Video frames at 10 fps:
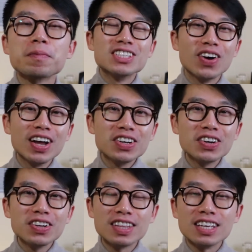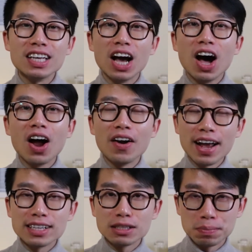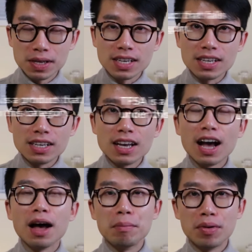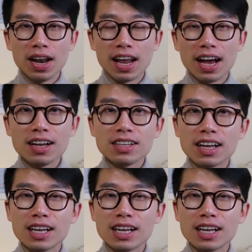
So under the RRSP umbrella,